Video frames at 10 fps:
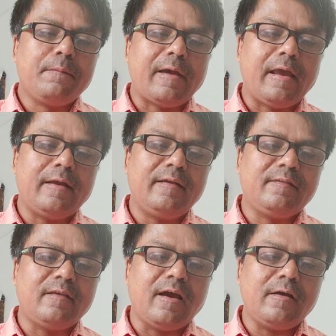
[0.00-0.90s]
fire
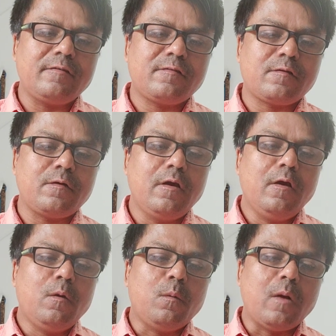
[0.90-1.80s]
is just
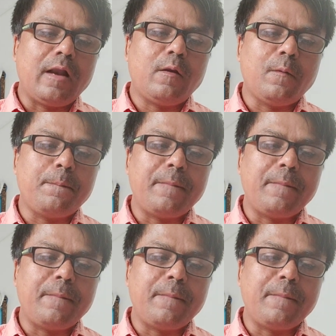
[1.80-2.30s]
one of